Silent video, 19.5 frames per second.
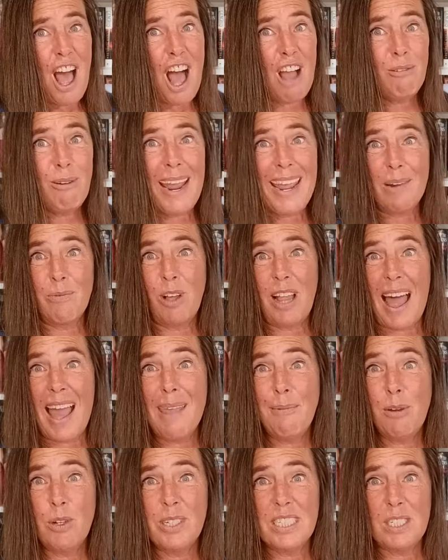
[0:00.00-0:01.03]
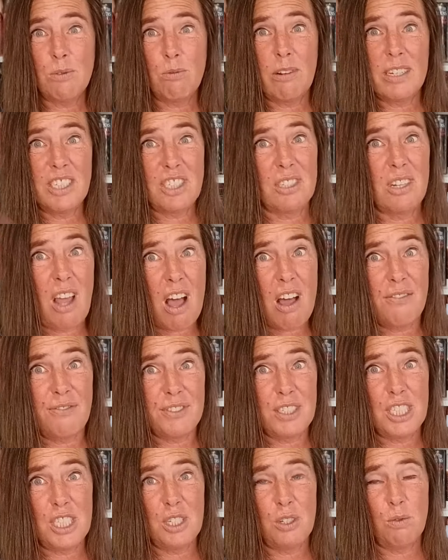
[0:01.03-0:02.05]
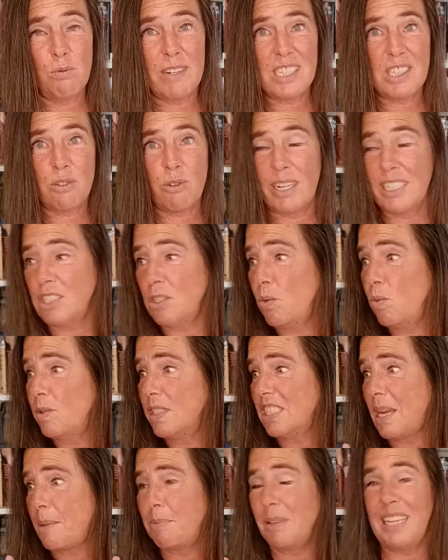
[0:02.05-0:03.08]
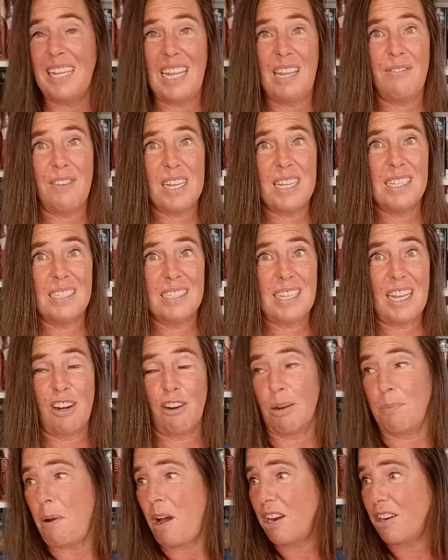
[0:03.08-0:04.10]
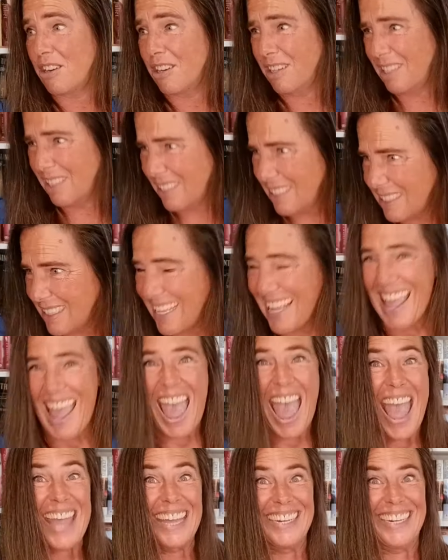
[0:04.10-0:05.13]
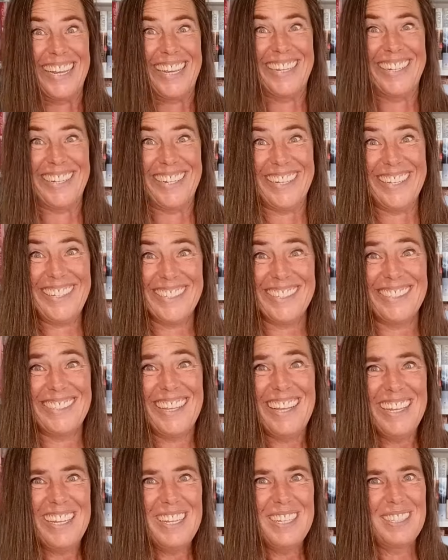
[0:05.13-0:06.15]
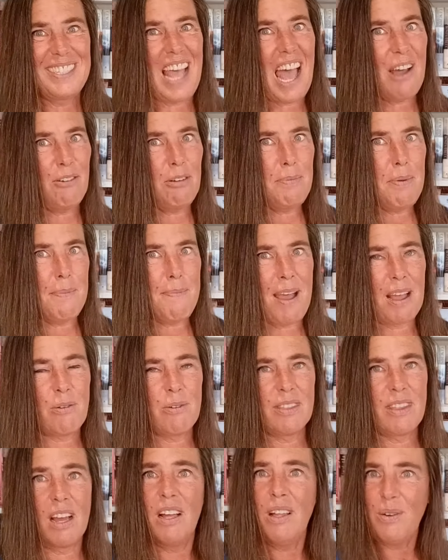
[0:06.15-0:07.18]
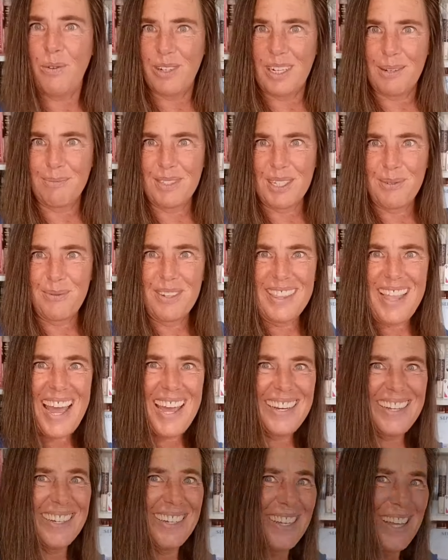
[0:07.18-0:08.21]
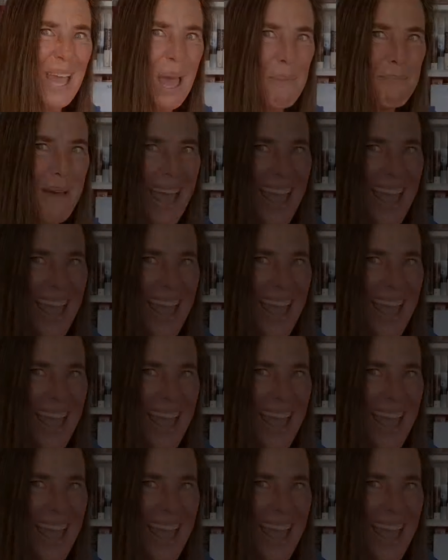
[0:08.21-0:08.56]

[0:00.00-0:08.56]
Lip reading: All right, well, I'm going to rush off to Restoration, which I believe is Harry Potter. And it is. So I will be back with y'all when I'm done with that. Bye.